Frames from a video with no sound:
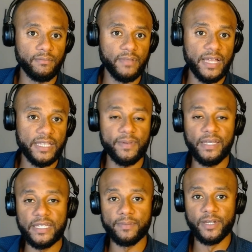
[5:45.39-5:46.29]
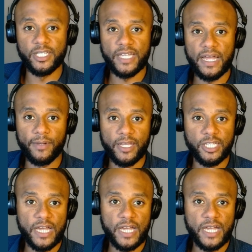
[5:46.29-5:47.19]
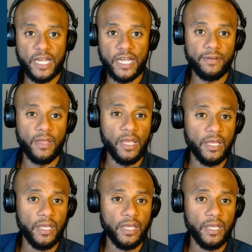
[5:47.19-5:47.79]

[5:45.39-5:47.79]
not spending as much time on the job site.